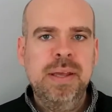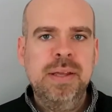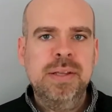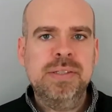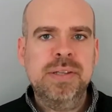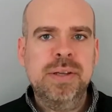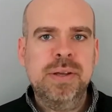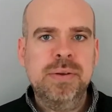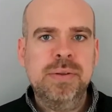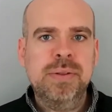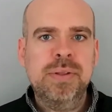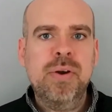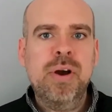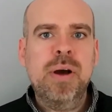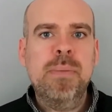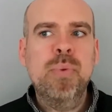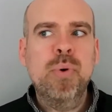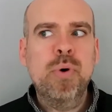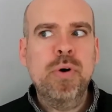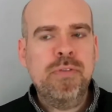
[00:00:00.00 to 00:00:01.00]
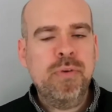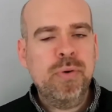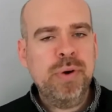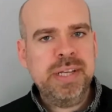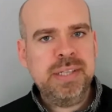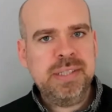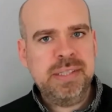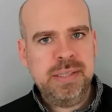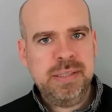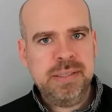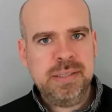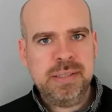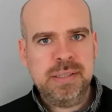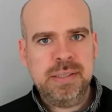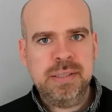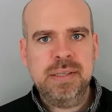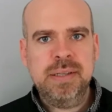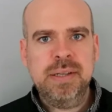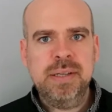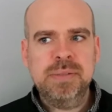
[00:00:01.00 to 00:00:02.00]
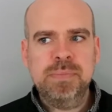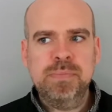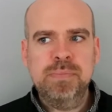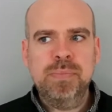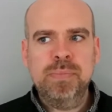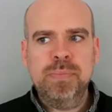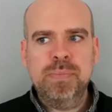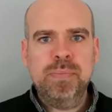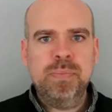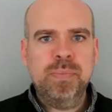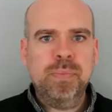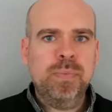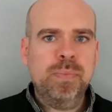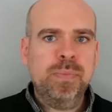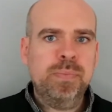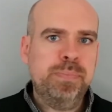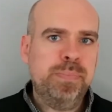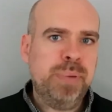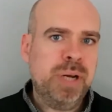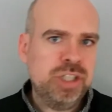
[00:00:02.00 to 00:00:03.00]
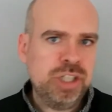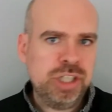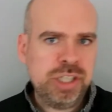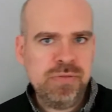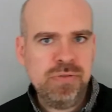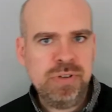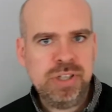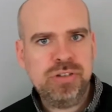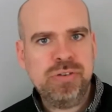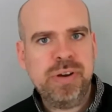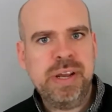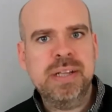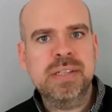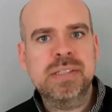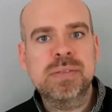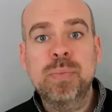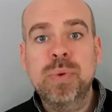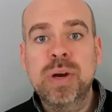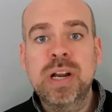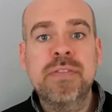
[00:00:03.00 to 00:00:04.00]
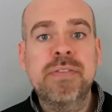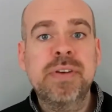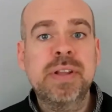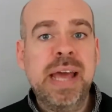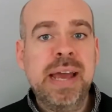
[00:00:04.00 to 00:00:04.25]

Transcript: So there are more voices and there's budget restraints and whatever.